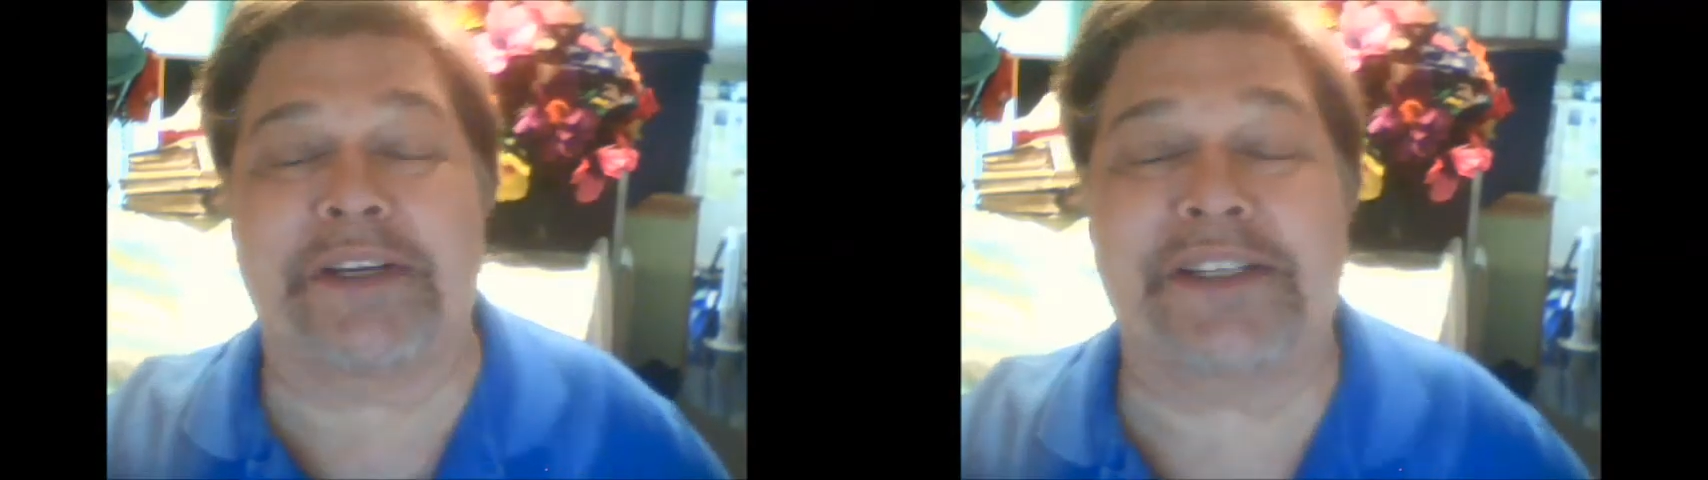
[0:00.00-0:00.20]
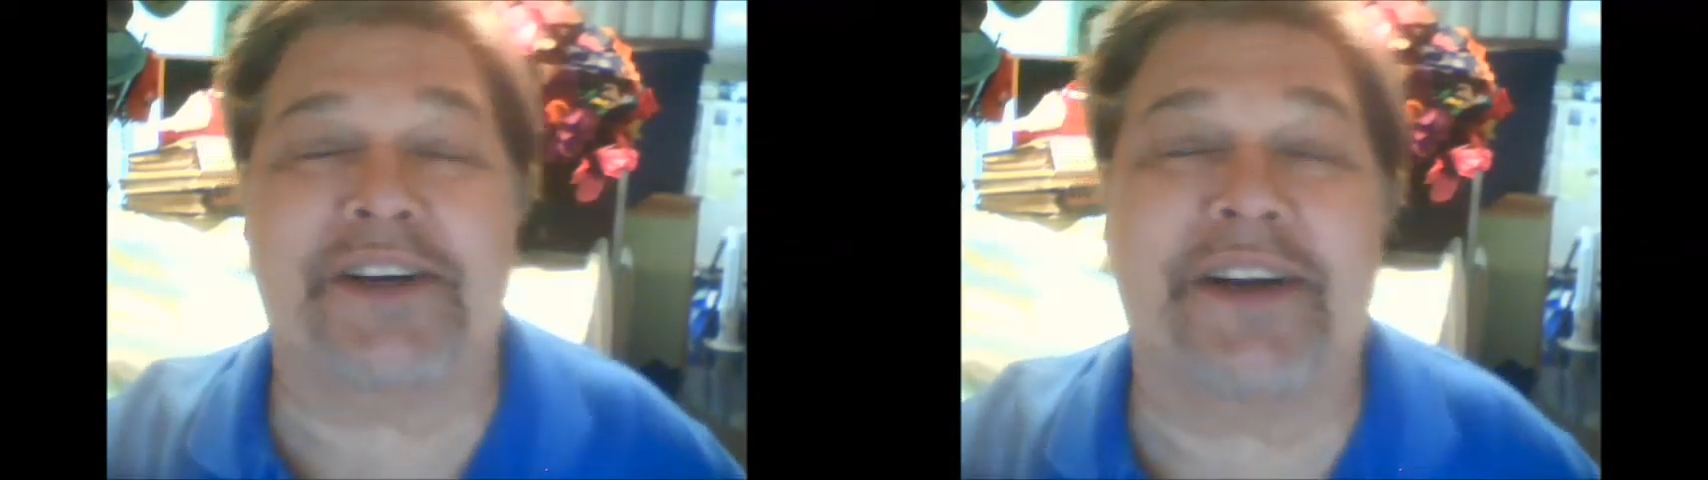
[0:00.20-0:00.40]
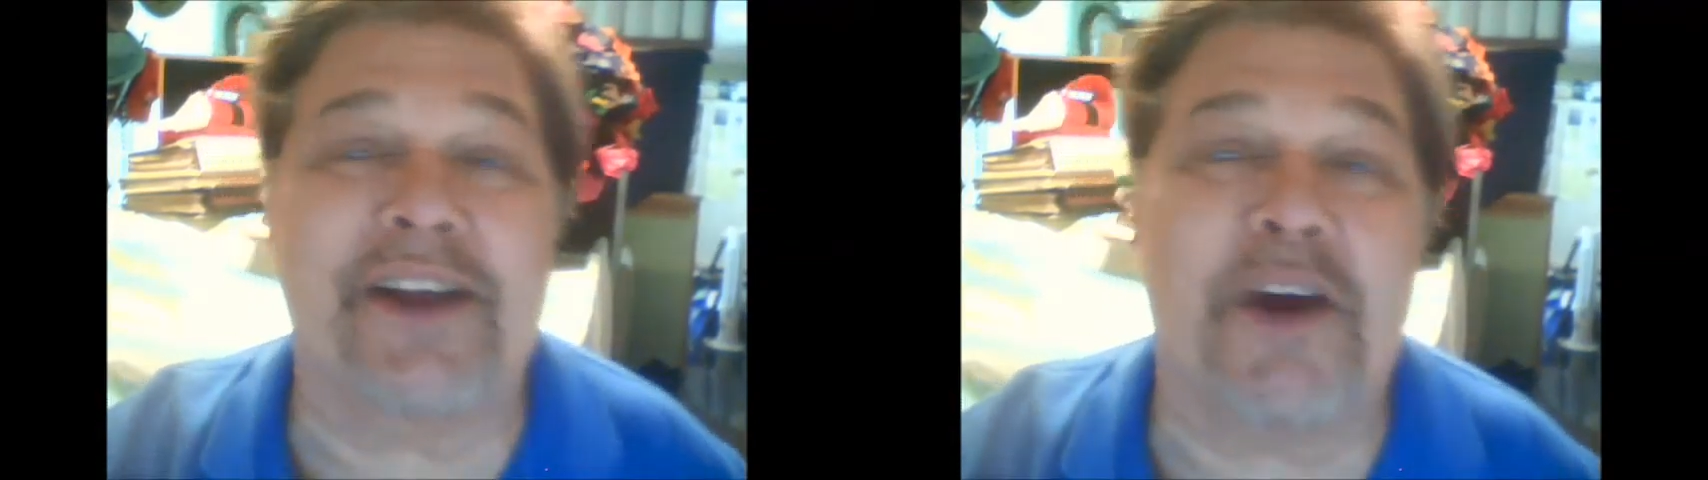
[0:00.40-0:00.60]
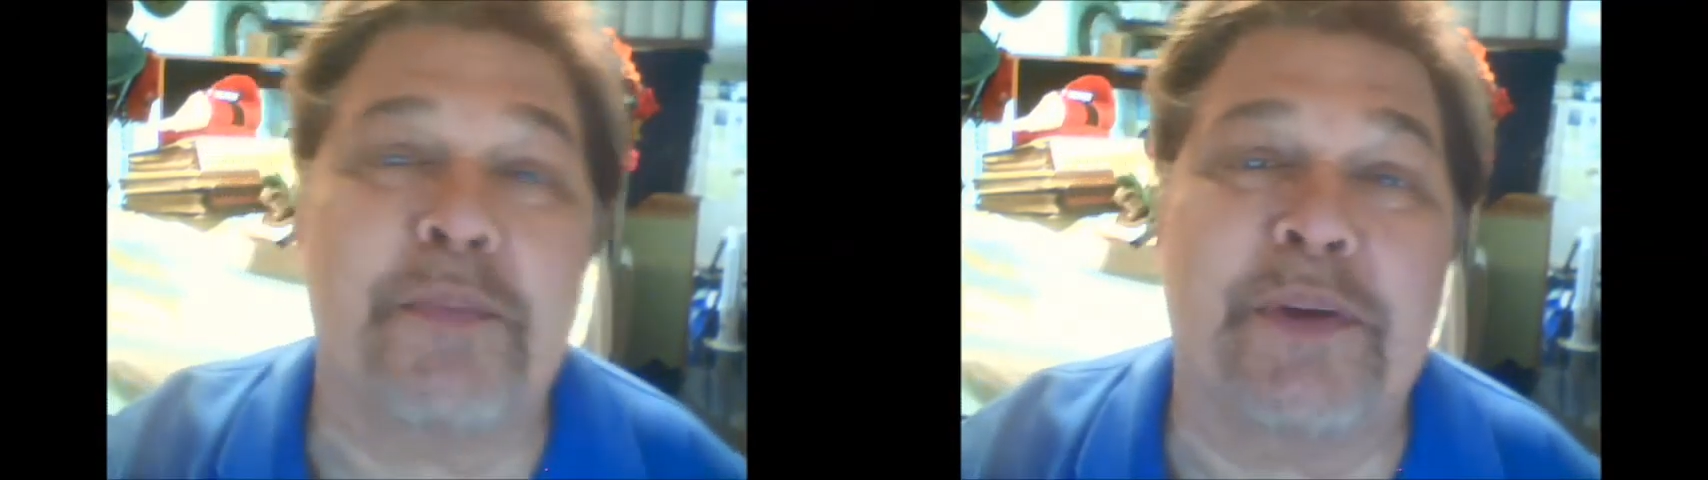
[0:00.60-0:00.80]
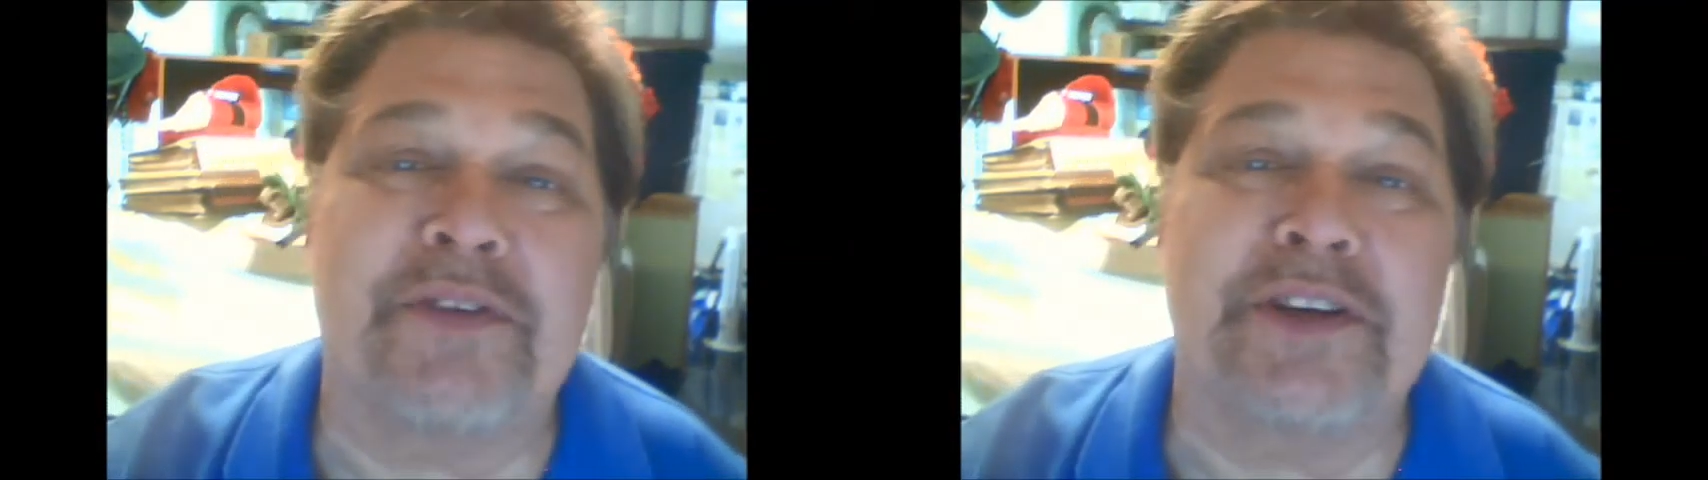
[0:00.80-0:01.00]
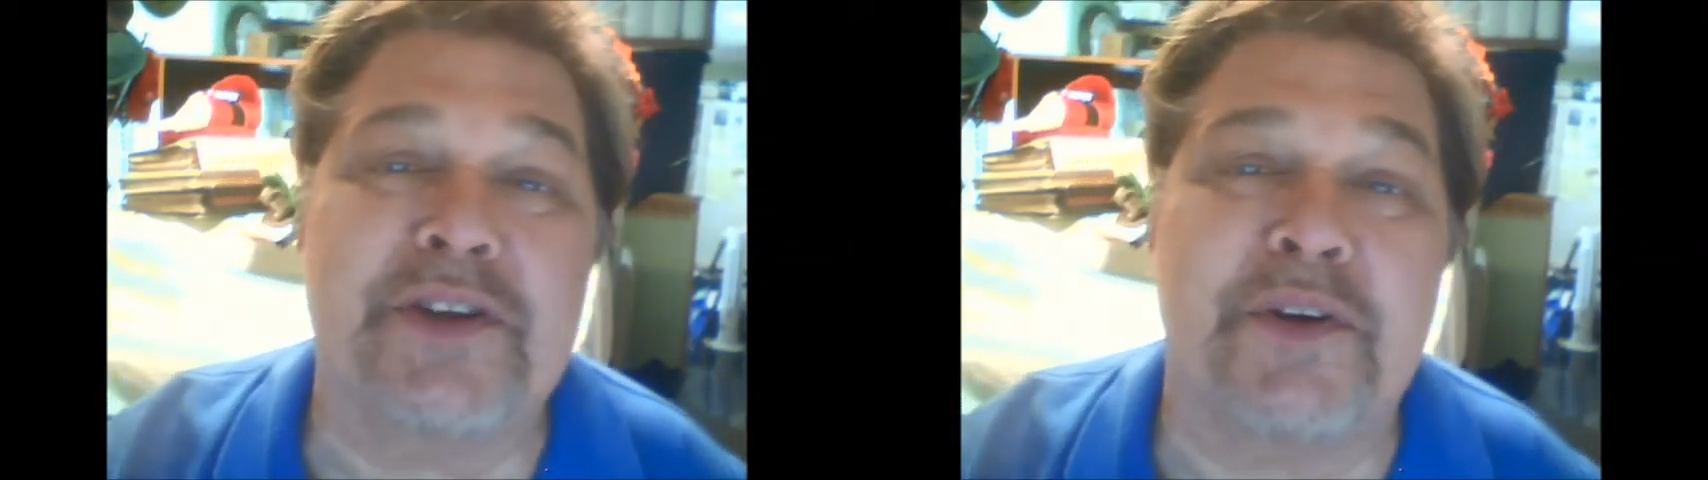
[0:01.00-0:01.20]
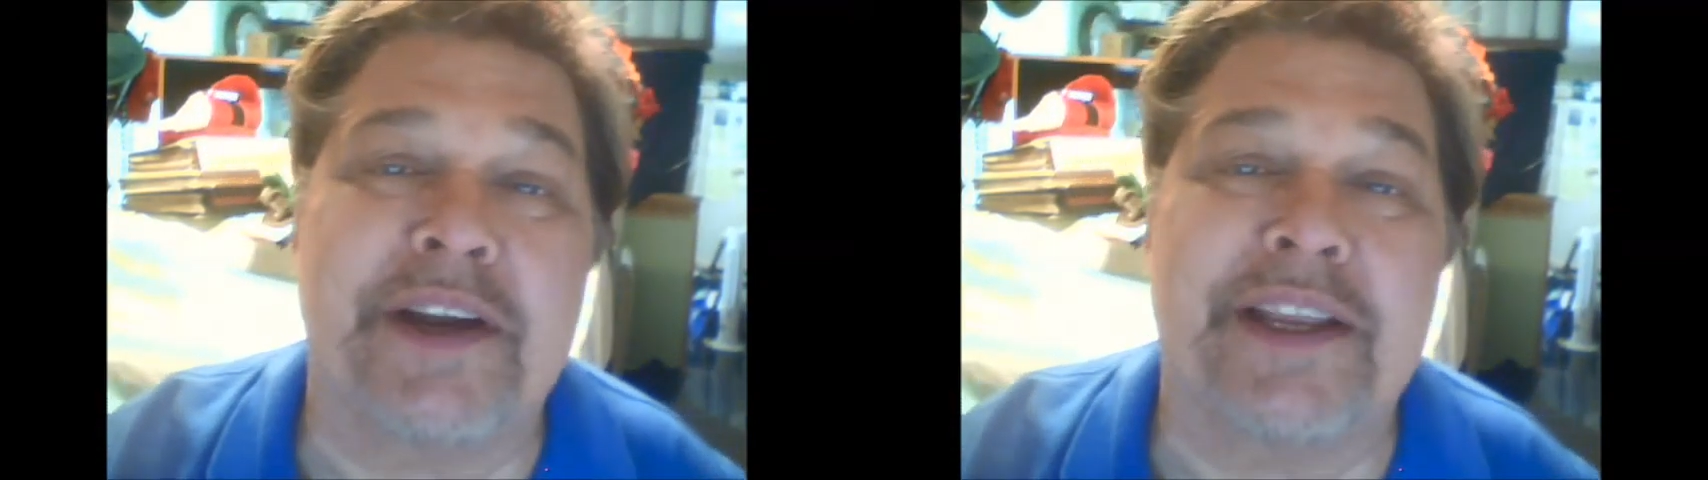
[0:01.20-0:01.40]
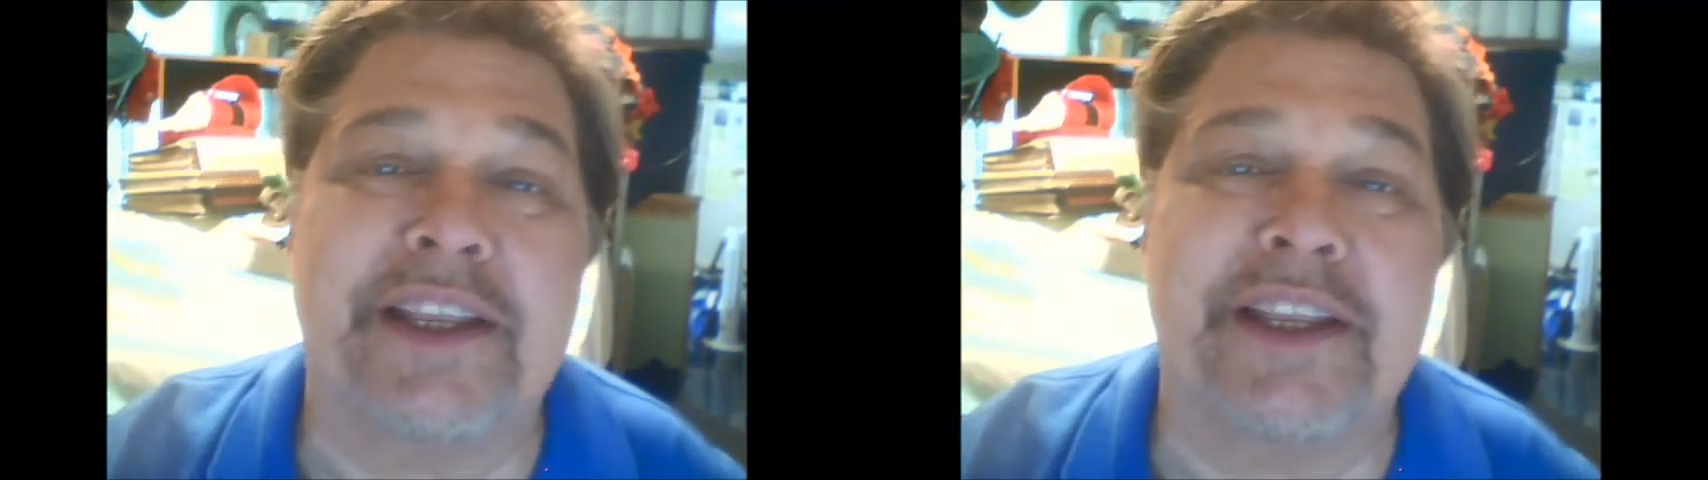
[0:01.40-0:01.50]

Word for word: certainly hope you've enjoyed